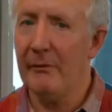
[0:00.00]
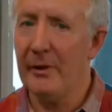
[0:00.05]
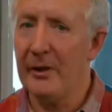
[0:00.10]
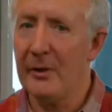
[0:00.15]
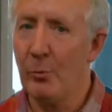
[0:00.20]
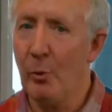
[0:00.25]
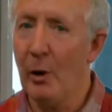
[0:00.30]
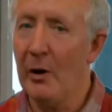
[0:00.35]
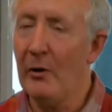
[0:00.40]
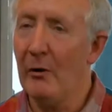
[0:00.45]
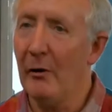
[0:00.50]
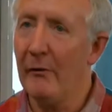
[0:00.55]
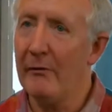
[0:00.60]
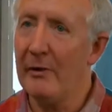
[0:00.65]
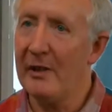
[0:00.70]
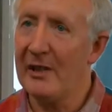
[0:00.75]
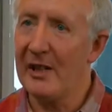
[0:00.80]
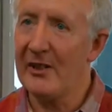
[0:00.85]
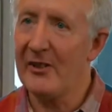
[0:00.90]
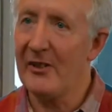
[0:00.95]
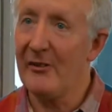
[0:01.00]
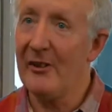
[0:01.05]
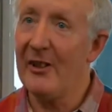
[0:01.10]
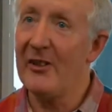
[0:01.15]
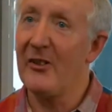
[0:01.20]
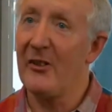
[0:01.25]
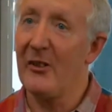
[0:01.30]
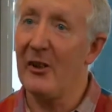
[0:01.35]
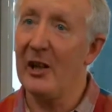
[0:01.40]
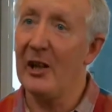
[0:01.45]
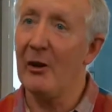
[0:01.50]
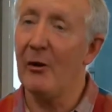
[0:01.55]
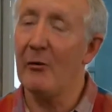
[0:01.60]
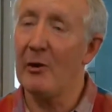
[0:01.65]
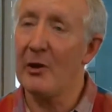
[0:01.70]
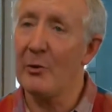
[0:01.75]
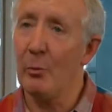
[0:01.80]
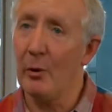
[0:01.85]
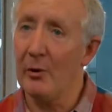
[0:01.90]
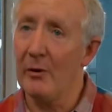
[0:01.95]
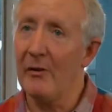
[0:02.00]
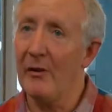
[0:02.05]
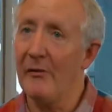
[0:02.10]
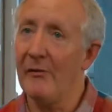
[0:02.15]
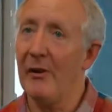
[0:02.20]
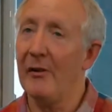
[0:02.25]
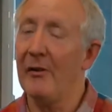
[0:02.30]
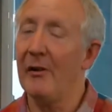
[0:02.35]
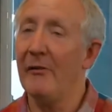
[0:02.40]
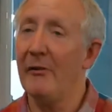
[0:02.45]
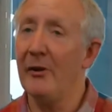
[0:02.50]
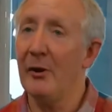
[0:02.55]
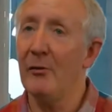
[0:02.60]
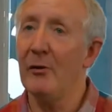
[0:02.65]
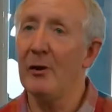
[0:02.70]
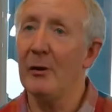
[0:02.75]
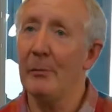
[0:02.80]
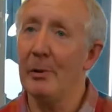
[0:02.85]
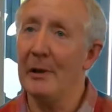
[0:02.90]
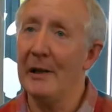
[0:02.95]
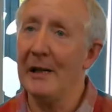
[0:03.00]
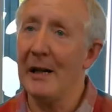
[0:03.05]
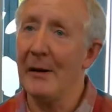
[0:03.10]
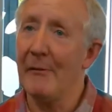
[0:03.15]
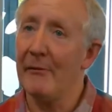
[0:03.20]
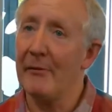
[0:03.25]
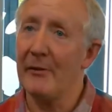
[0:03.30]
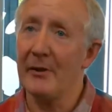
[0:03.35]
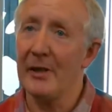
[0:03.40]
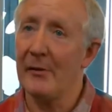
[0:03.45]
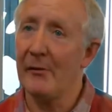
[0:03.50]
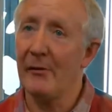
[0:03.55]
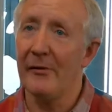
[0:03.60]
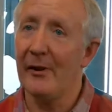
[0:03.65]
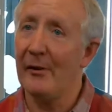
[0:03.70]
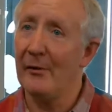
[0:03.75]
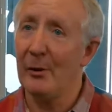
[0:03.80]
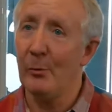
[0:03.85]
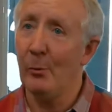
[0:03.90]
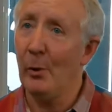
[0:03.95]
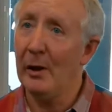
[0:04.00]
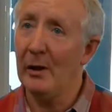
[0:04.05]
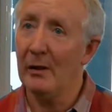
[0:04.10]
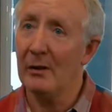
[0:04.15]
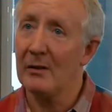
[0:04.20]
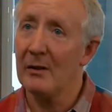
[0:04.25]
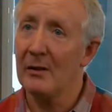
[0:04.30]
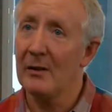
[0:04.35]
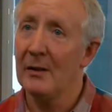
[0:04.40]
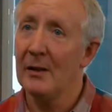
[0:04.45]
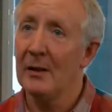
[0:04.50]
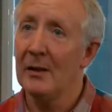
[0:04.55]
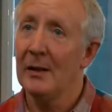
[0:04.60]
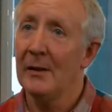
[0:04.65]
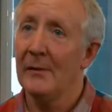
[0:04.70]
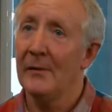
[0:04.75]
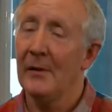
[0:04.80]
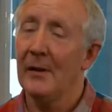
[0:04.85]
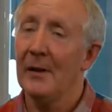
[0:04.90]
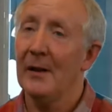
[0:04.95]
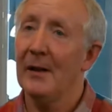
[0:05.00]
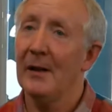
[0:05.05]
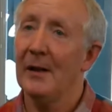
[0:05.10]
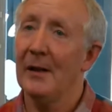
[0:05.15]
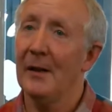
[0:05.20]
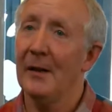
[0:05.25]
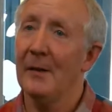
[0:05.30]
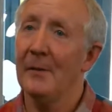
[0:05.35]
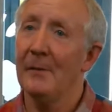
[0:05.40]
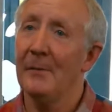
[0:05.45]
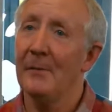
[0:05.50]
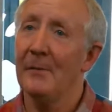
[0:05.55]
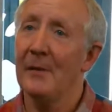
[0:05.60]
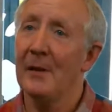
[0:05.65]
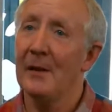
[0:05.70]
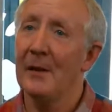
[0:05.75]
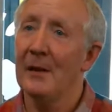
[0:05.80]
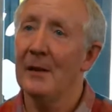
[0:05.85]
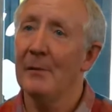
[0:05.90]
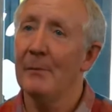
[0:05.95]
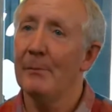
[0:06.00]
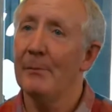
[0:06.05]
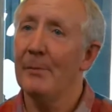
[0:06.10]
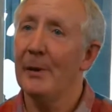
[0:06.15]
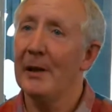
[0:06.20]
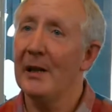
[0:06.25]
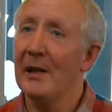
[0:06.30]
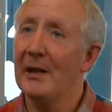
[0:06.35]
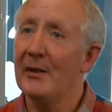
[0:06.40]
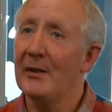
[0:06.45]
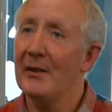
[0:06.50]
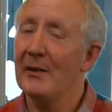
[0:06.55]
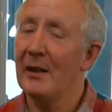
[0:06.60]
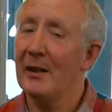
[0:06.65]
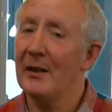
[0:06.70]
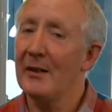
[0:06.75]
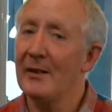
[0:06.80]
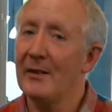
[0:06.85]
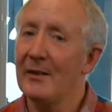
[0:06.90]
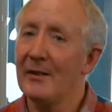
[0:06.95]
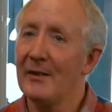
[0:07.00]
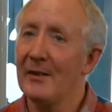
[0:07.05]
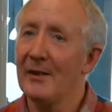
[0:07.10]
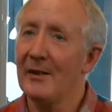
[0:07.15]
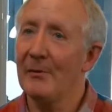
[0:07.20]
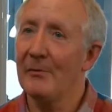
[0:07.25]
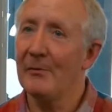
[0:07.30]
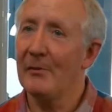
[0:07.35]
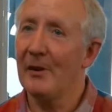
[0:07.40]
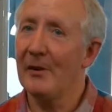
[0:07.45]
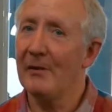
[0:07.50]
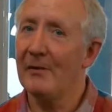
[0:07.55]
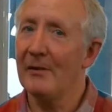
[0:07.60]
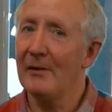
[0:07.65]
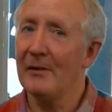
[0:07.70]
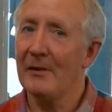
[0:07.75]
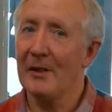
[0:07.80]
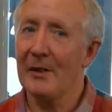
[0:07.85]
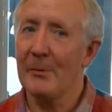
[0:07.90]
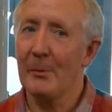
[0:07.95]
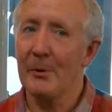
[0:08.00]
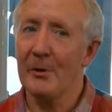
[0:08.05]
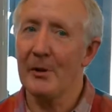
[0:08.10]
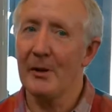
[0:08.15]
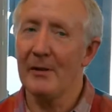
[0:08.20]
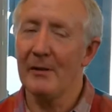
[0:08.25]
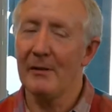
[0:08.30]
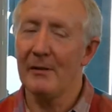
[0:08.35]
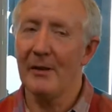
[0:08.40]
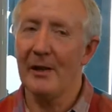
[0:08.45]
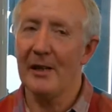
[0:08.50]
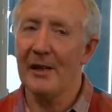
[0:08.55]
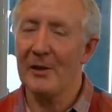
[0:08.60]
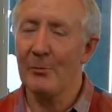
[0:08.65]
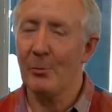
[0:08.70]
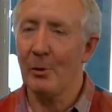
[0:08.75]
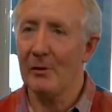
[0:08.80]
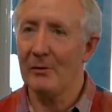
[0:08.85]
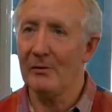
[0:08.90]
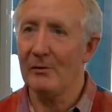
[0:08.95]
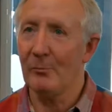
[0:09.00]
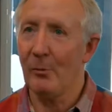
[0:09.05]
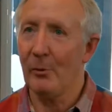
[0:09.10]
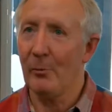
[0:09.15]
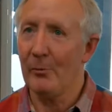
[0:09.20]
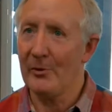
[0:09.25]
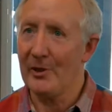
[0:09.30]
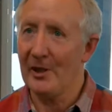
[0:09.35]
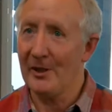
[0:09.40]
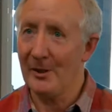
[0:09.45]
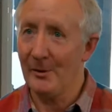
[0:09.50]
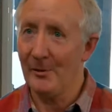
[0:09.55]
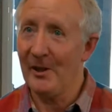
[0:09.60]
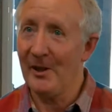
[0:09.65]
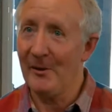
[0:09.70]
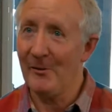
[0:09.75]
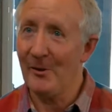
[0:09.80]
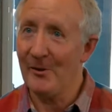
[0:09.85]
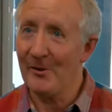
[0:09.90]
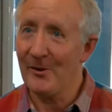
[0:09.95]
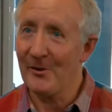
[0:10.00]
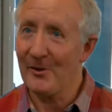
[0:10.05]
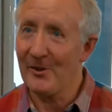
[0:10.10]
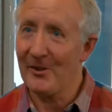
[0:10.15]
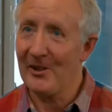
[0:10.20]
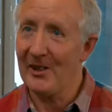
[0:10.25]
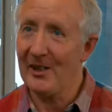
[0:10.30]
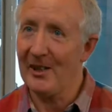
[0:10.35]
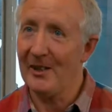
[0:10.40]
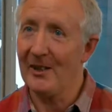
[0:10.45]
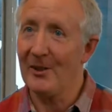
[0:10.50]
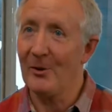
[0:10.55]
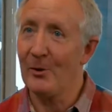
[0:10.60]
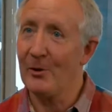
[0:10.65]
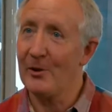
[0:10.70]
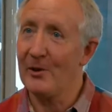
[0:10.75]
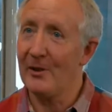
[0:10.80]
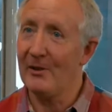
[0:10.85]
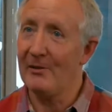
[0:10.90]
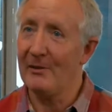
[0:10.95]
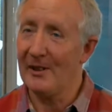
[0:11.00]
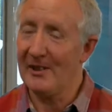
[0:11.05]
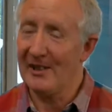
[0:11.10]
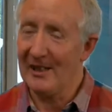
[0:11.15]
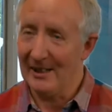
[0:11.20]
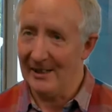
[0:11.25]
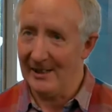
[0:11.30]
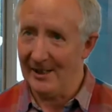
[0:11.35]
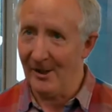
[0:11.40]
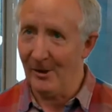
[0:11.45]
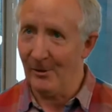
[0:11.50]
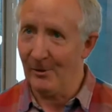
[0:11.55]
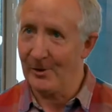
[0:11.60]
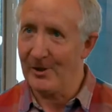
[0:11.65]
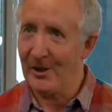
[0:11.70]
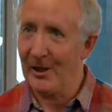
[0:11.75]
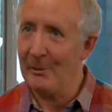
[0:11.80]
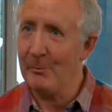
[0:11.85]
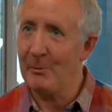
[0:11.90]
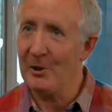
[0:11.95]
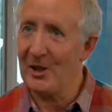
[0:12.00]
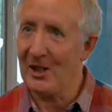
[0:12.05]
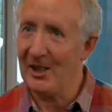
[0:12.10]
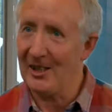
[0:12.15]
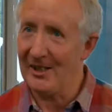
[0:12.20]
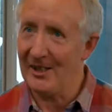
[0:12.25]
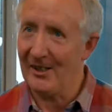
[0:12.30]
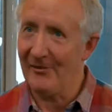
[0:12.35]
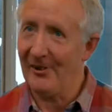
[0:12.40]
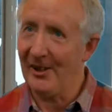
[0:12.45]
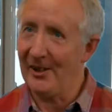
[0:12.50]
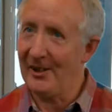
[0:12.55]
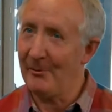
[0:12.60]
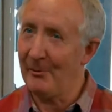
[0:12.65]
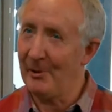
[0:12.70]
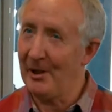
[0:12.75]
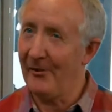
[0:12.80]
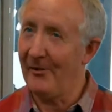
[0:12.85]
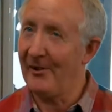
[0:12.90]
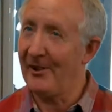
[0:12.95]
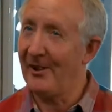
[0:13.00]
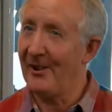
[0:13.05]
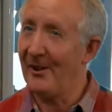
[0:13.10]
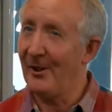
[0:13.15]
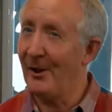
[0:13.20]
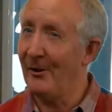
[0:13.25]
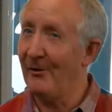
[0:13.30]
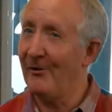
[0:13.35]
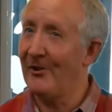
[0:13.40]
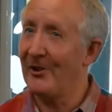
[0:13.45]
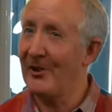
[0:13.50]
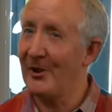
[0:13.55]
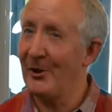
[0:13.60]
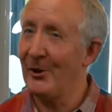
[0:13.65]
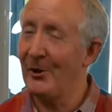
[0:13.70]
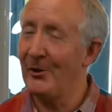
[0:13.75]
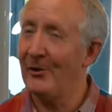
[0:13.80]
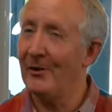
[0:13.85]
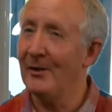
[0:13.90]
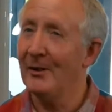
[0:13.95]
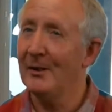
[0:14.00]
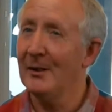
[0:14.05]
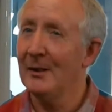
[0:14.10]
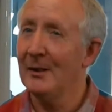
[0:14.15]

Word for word: It's one of, it either is the, or it's one of the very few complete amphoras ever found in Wales. Um, but it's, it's the, I suppose the thing is, what, what was it doing in Rhos-on-Sea? And yeah. of course, until the old time machine is invented, we're never going to know for certain.